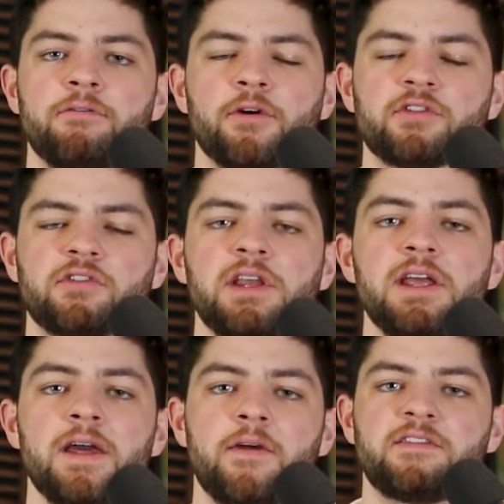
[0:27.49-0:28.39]

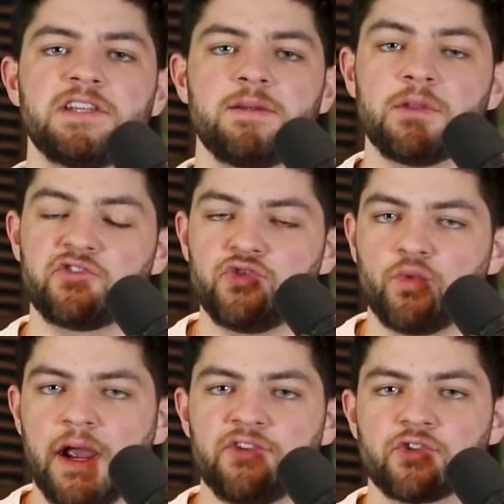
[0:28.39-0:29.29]
Firstly, the team that you
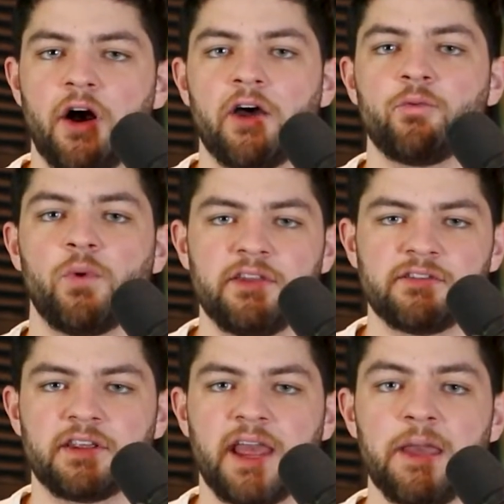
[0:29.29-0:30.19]
wager on wins
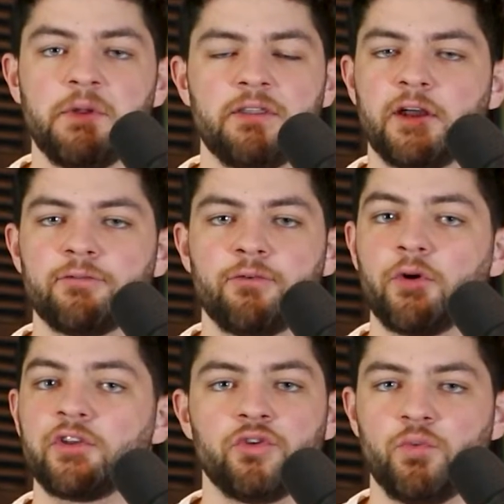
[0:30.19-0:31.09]
the game and
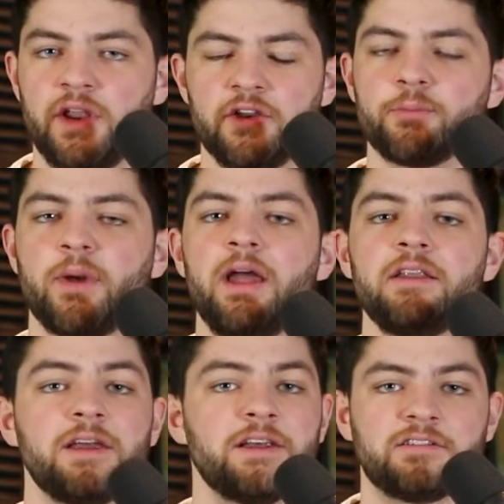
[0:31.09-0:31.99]
therefore you win your
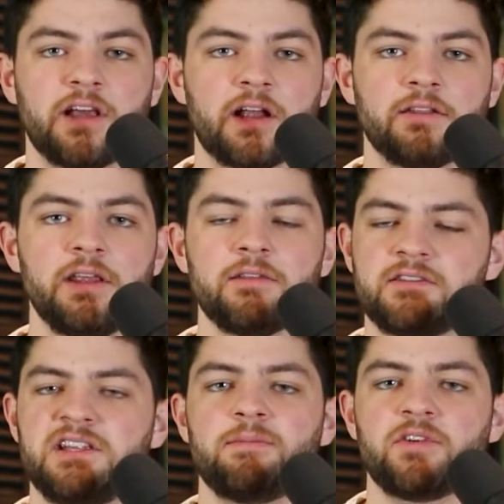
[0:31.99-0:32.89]
bet. Secondly, the
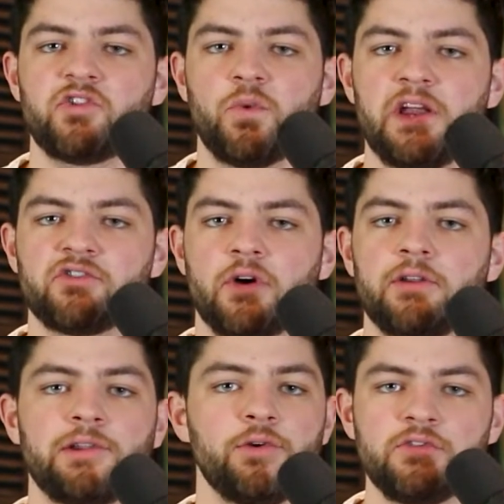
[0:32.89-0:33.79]
team that you wager on
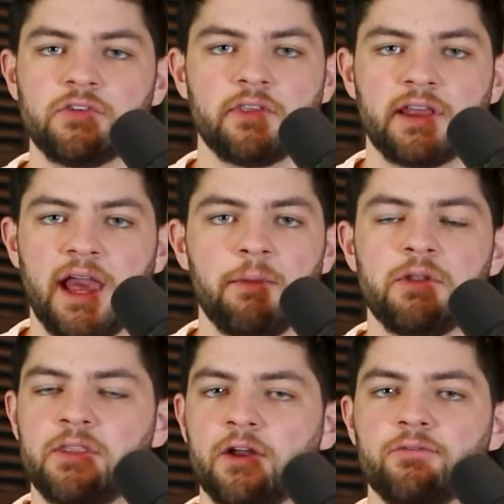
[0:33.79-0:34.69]
loses the game
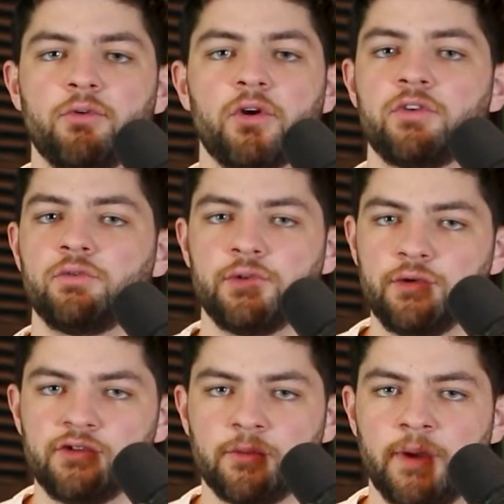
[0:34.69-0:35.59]
and therefore you
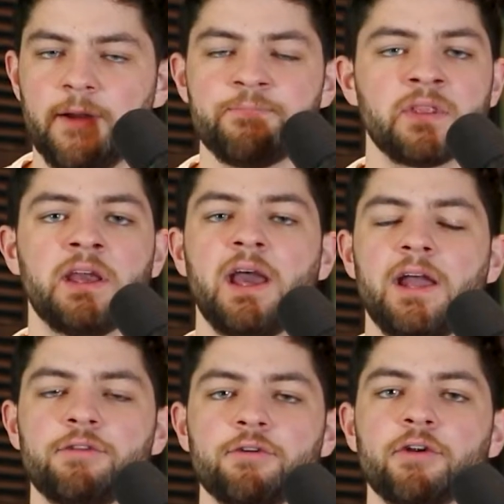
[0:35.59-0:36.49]
lose your bet.
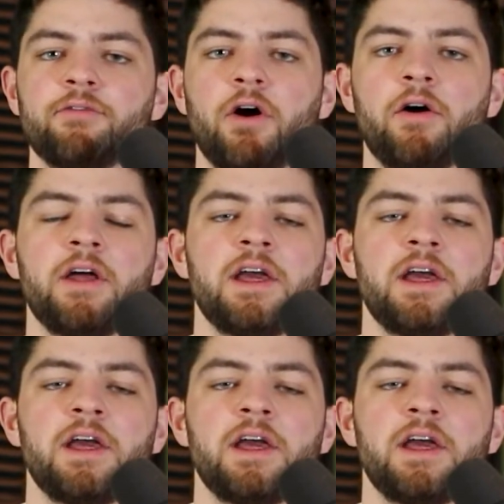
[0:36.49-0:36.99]
And third of all,